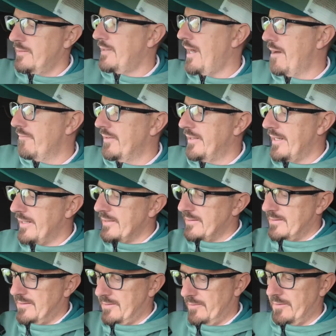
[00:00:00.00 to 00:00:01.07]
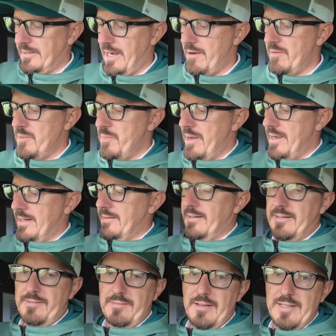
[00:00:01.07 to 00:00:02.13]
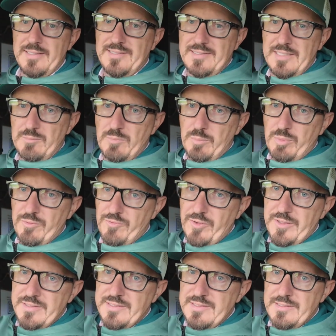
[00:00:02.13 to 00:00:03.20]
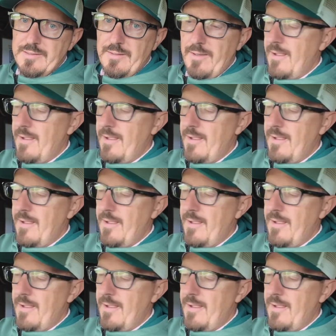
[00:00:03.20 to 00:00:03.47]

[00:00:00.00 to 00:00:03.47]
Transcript: carry case or the carry bag that Sigma provides.